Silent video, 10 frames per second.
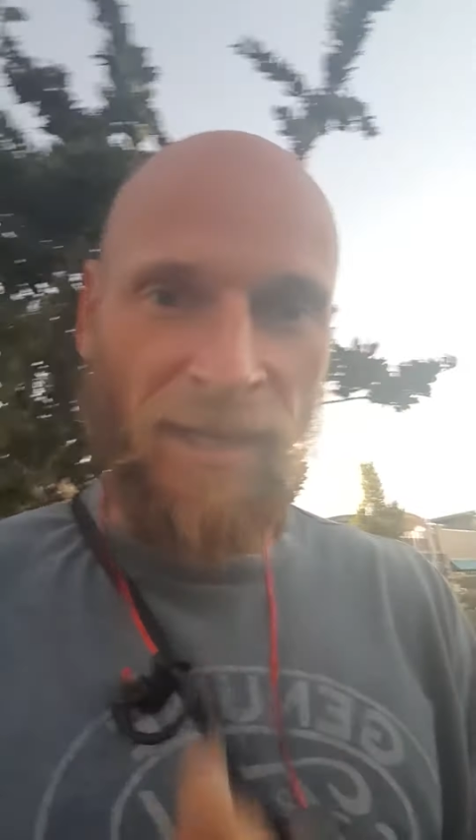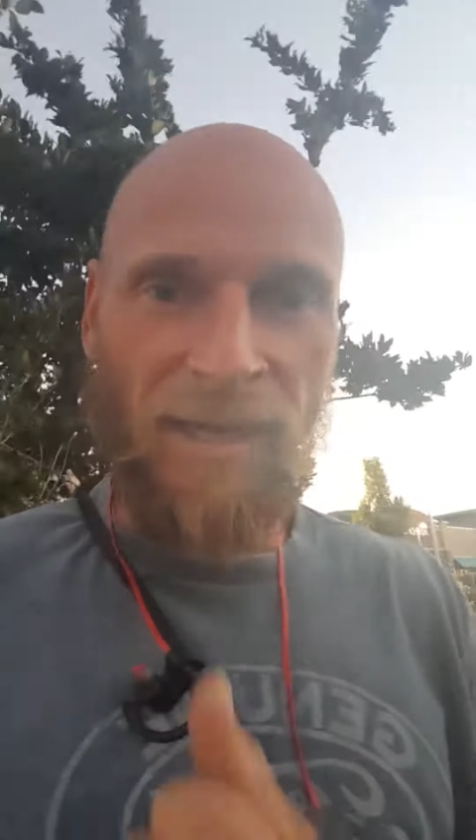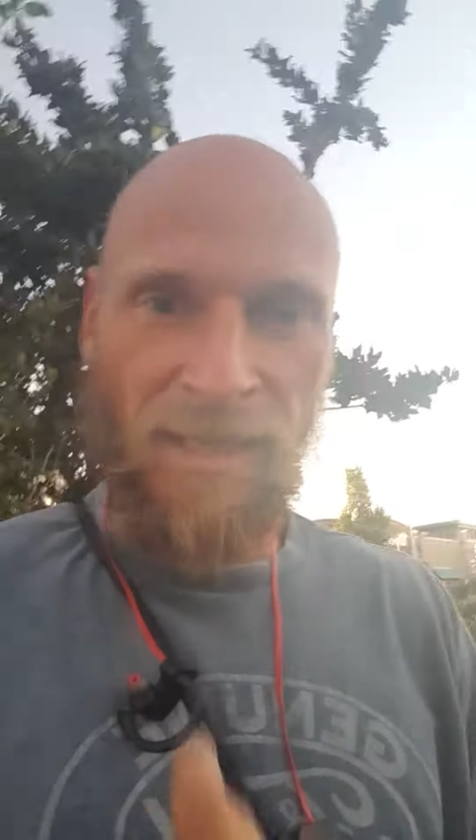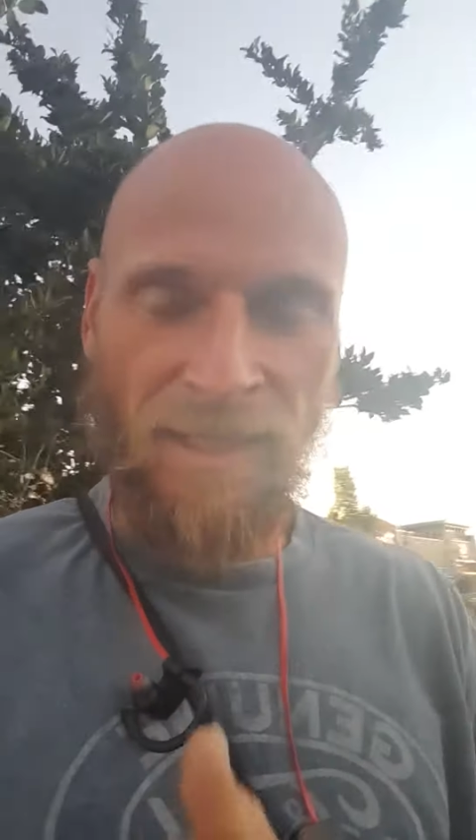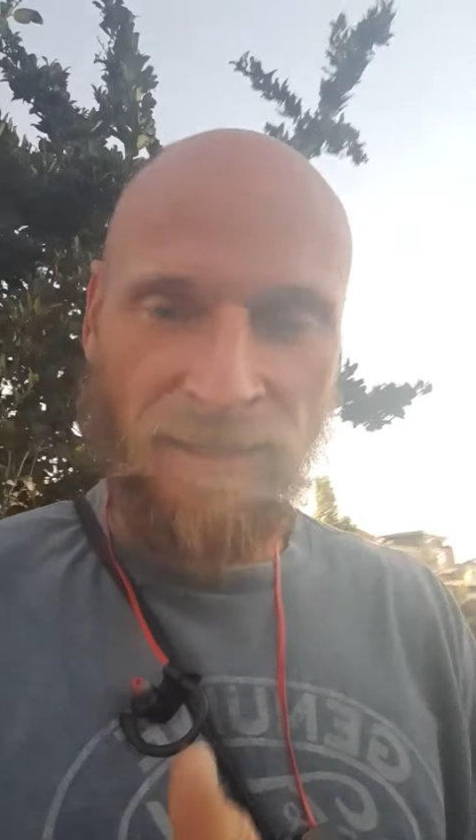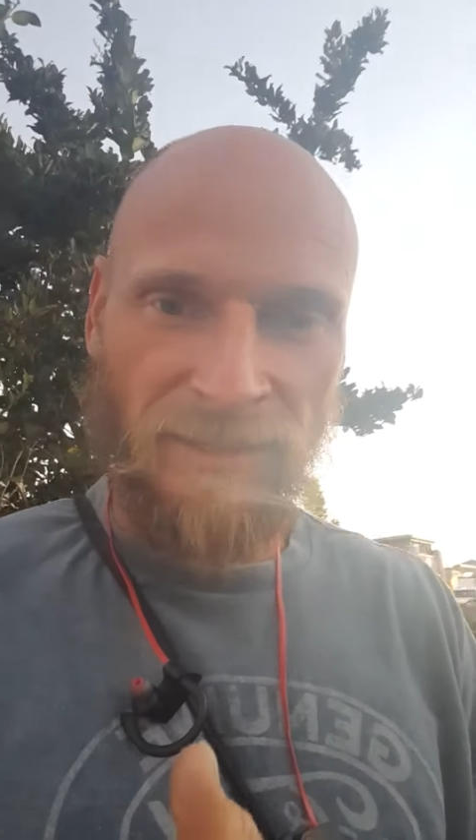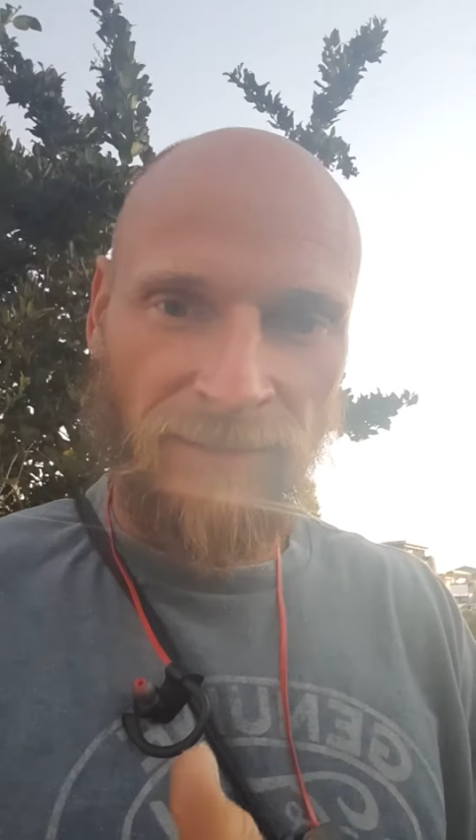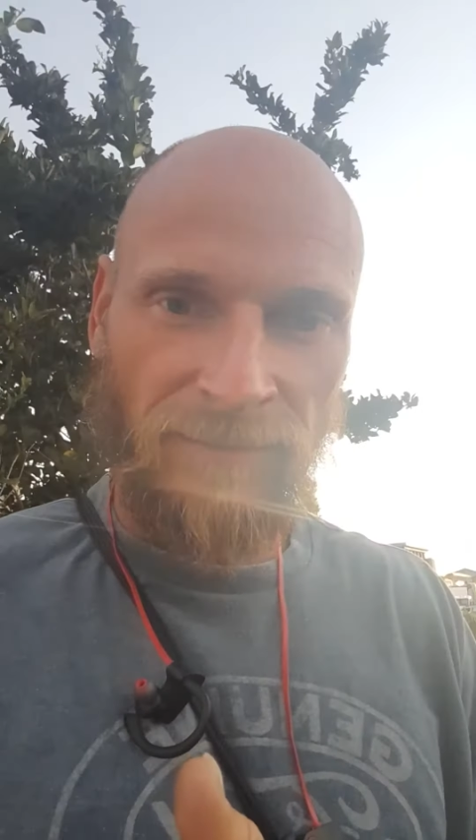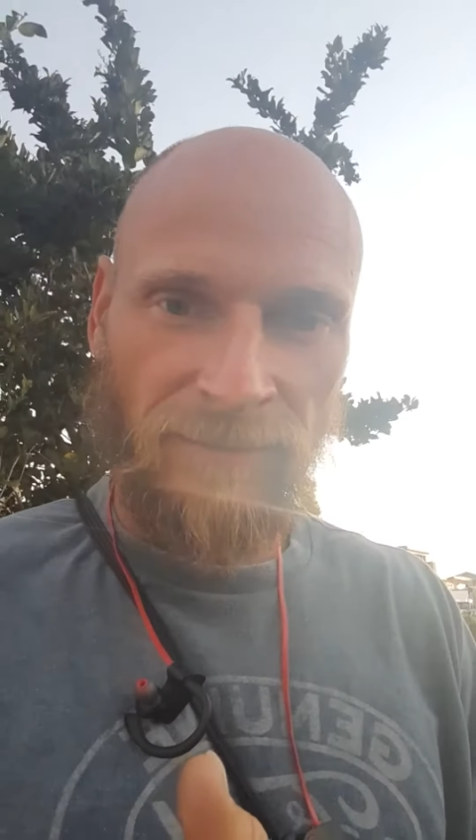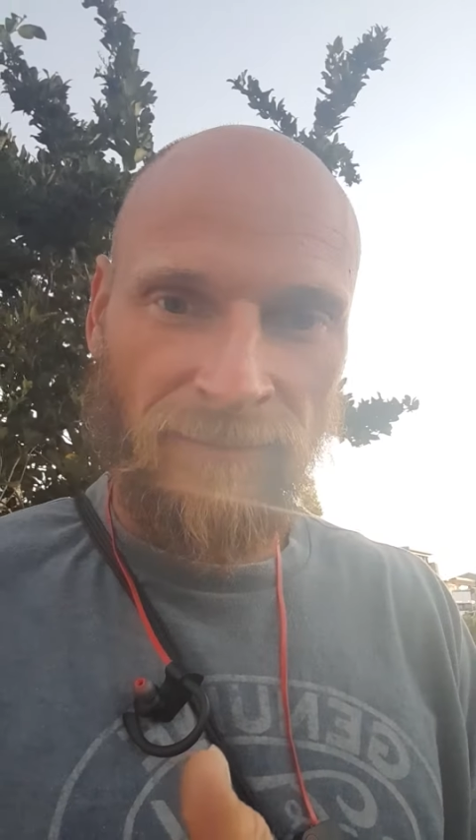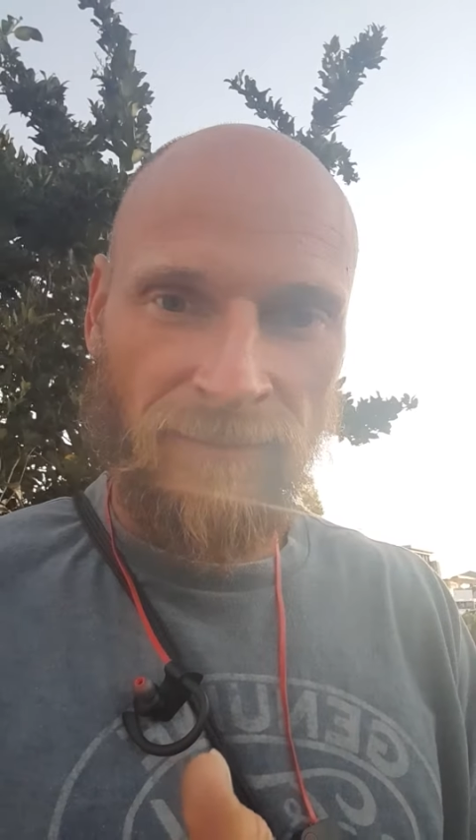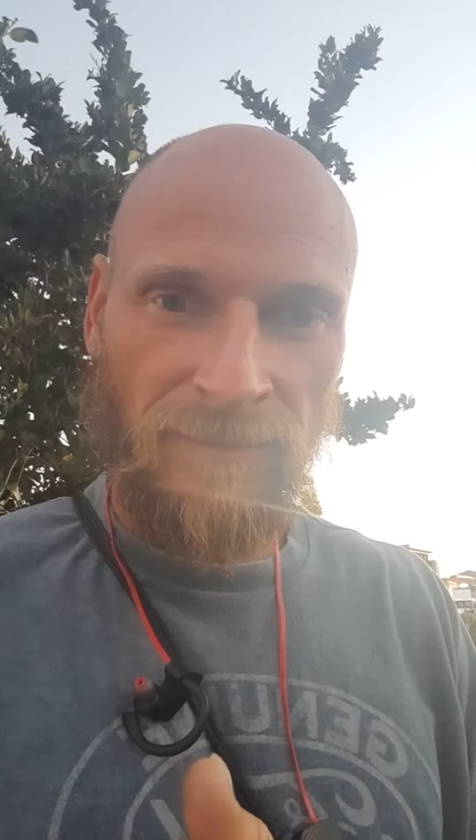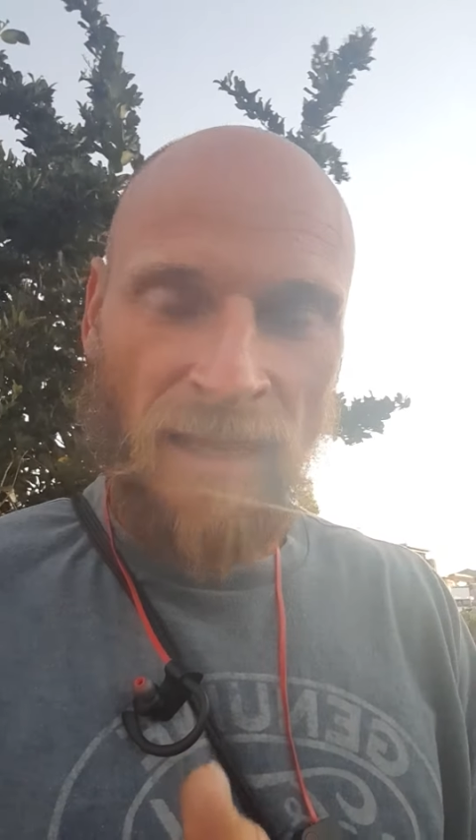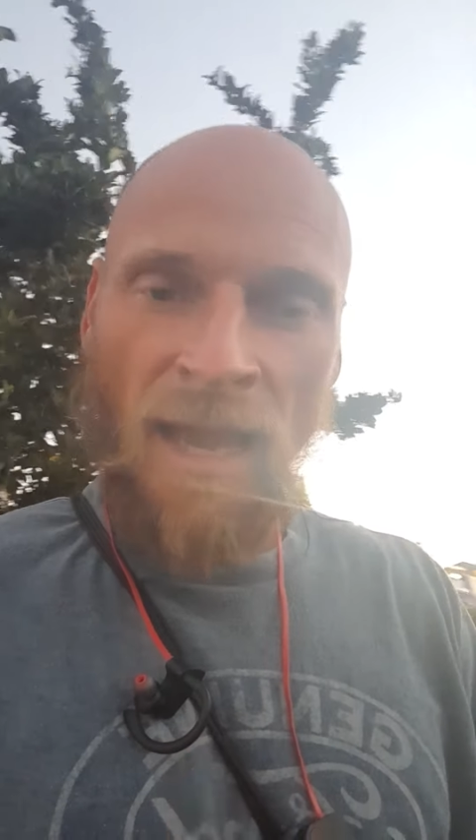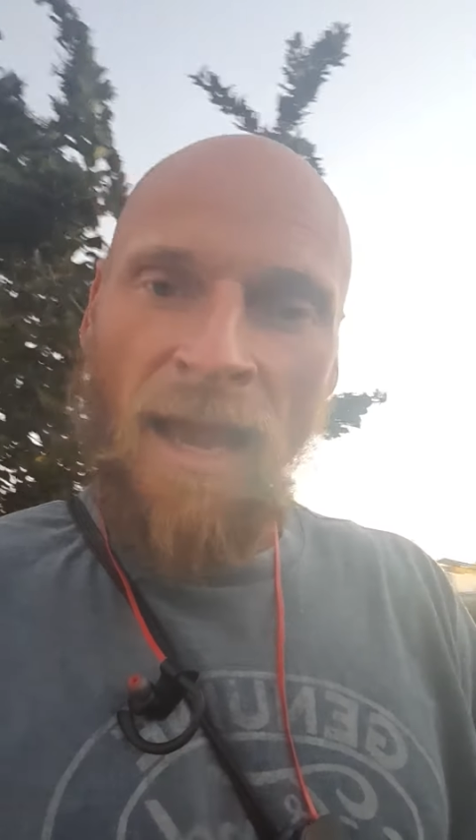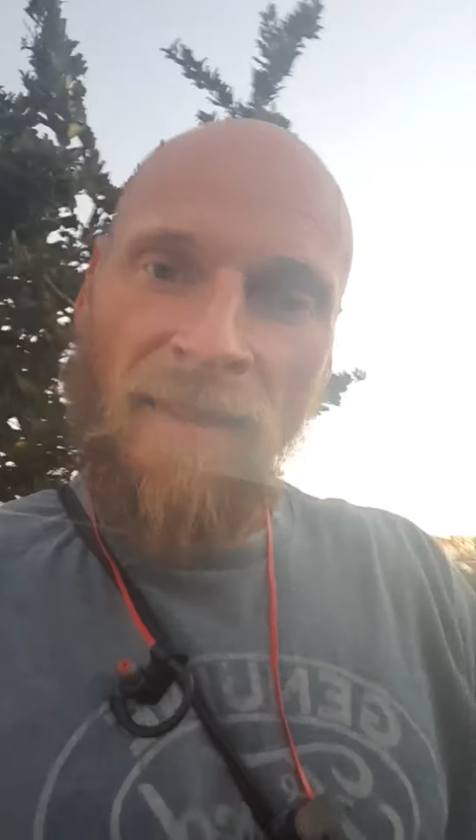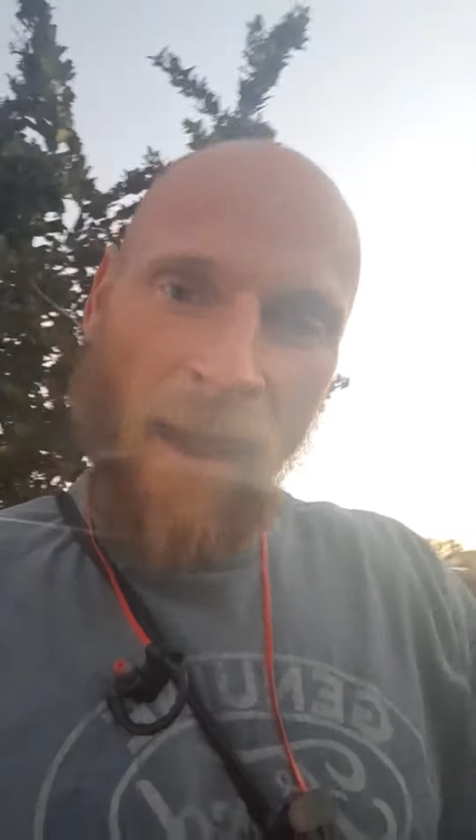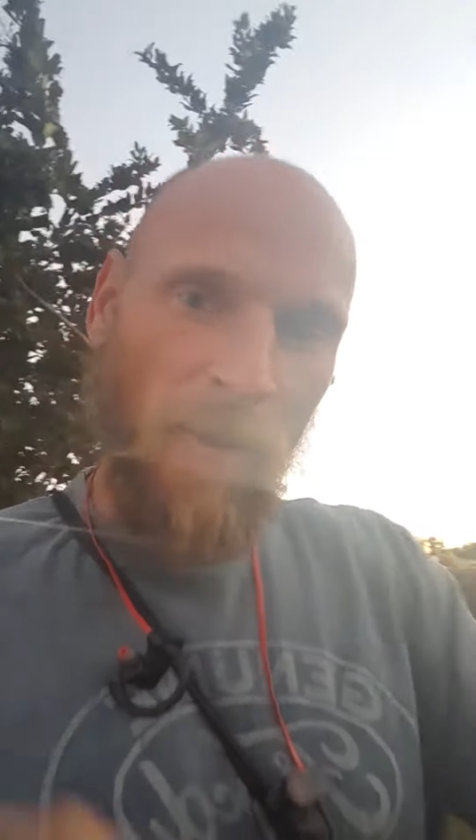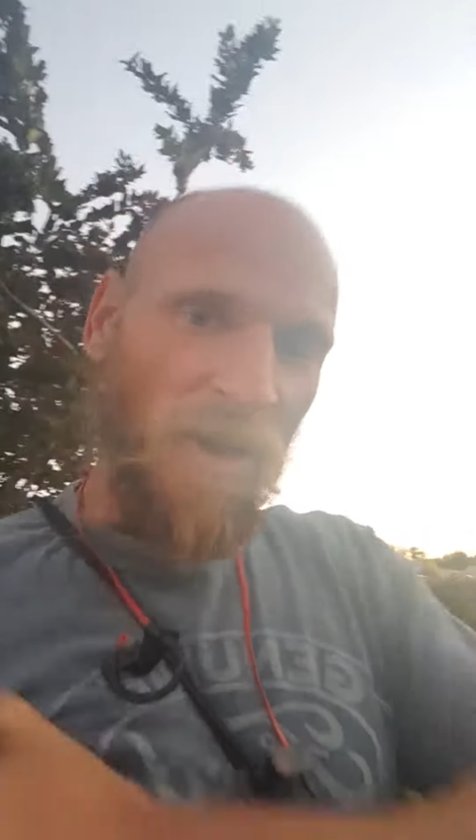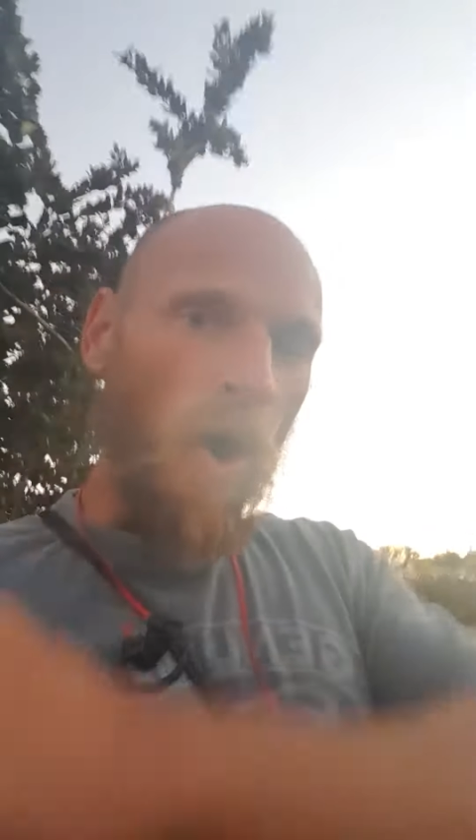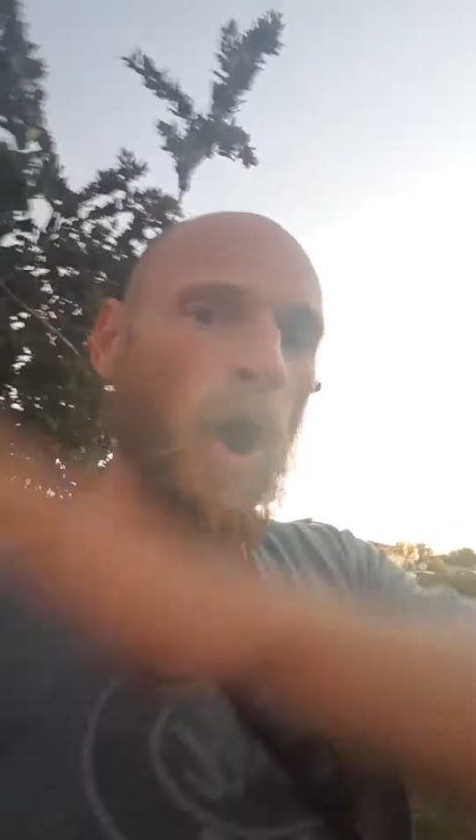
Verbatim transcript: it is that we are